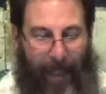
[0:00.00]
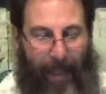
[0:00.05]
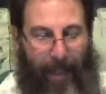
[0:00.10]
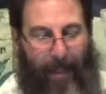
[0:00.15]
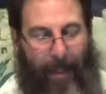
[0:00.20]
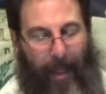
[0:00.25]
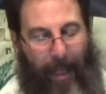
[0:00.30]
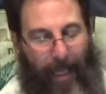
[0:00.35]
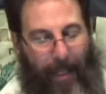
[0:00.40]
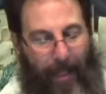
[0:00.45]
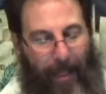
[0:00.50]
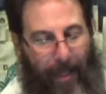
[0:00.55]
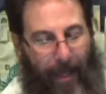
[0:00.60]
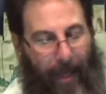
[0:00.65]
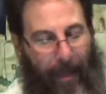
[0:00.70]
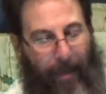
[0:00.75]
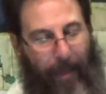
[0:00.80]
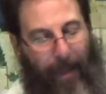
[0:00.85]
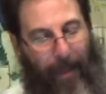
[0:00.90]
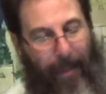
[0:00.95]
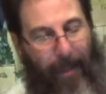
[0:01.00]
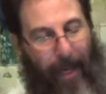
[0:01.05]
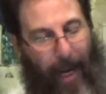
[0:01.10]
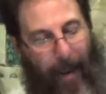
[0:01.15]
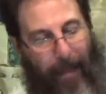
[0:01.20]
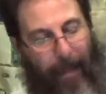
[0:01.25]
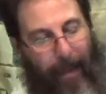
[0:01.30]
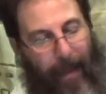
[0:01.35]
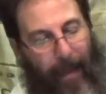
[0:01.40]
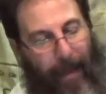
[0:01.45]
so let's start with
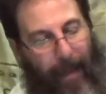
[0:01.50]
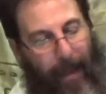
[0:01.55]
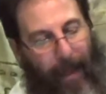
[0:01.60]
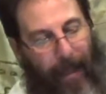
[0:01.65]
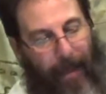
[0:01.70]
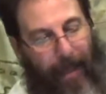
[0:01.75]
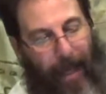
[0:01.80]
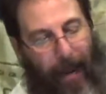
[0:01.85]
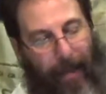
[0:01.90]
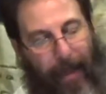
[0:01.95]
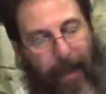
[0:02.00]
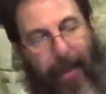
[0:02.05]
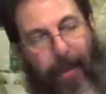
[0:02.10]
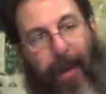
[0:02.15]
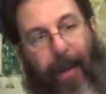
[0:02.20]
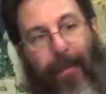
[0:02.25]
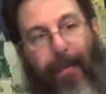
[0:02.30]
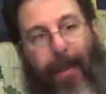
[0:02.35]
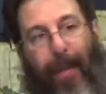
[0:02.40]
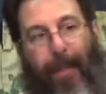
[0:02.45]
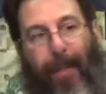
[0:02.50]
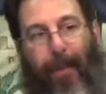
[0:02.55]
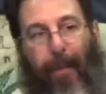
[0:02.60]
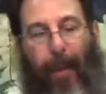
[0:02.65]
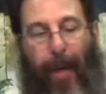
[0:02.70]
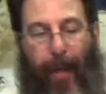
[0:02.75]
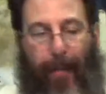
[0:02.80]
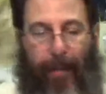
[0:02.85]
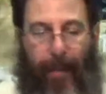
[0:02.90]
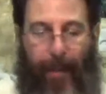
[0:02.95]
chapter 12, verse
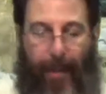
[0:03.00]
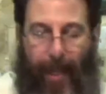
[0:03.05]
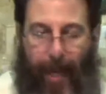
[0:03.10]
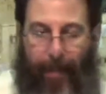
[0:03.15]
1.